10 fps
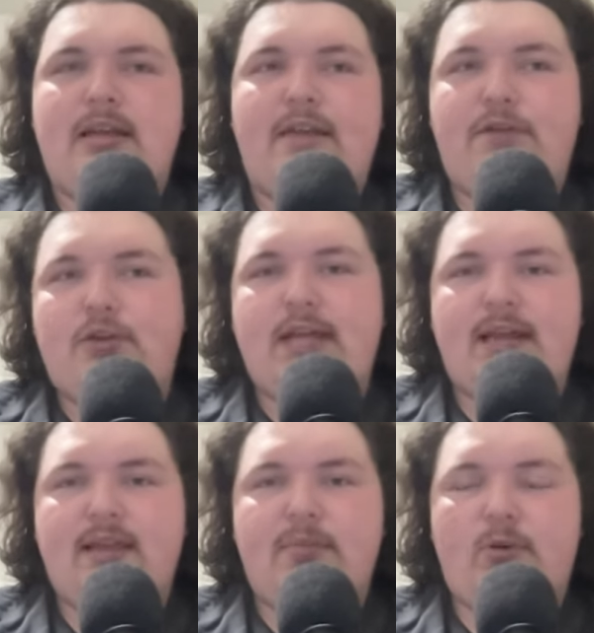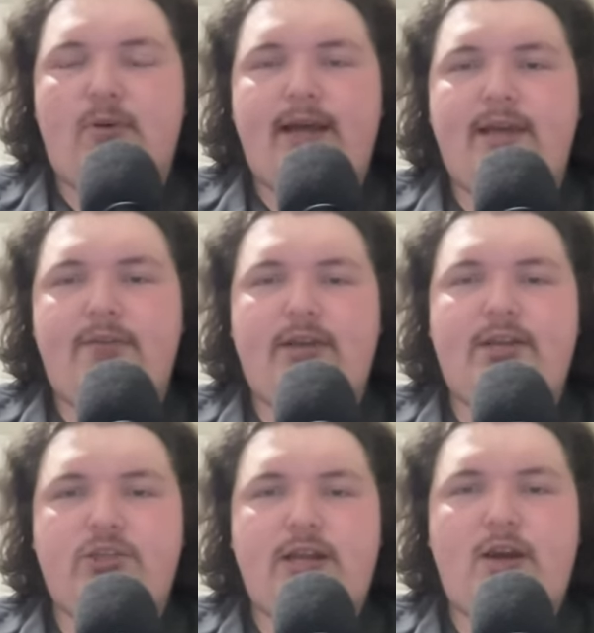if you're taking them away, if you're
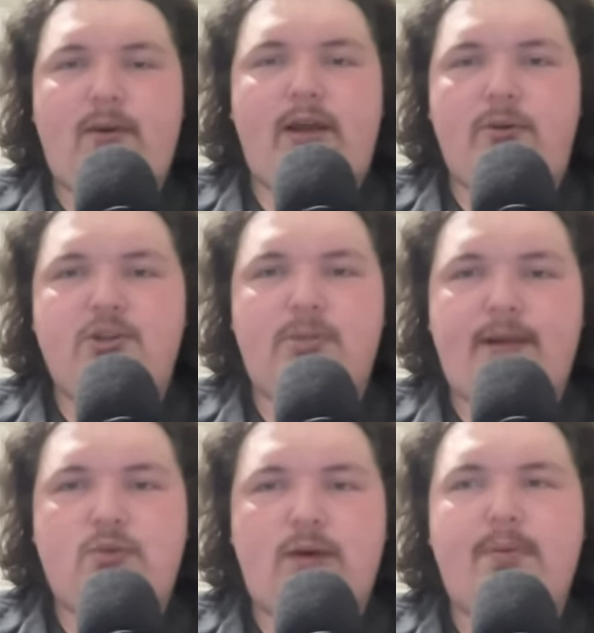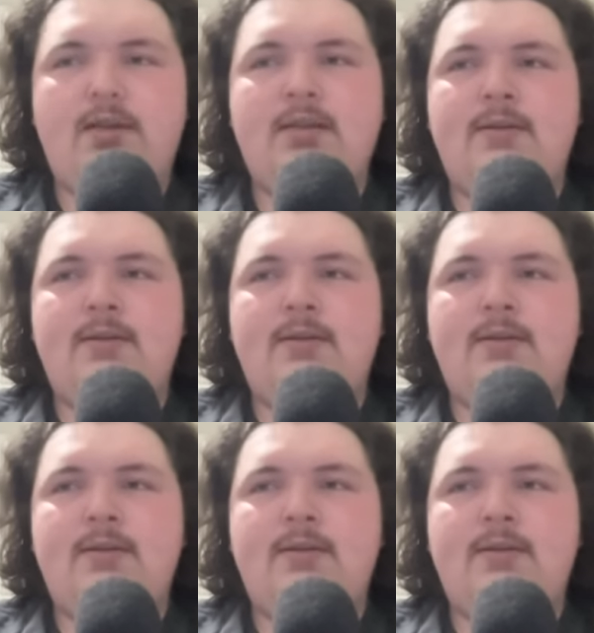taking Shai away, who is your best weapon?